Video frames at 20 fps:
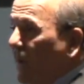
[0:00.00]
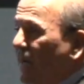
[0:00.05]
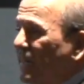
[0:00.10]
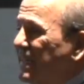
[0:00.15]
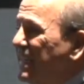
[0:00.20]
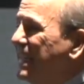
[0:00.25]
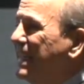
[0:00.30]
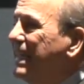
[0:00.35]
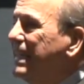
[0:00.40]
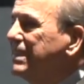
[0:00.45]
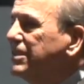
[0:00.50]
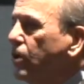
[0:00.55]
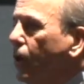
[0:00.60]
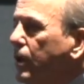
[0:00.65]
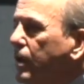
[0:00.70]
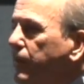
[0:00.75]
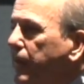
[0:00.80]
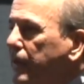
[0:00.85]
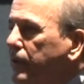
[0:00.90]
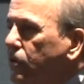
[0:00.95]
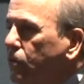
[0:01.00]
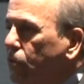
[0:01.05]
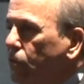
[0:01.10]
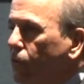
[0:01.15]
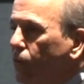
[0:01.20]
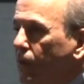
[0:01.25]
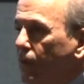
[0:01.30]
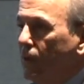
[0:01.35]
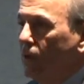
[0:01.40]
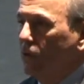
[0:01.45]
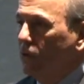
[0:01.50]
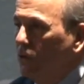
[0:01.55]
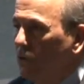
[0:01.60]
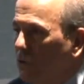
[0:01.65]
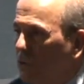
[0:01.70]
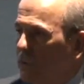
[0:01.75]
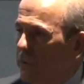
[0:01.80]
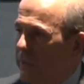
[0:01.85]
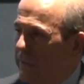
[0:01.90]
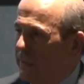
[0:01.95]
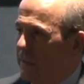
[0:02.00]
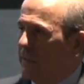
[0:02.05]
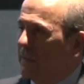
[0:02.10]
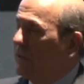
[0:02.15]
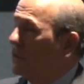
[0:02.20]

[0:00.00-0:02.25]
but it's all about who, you and the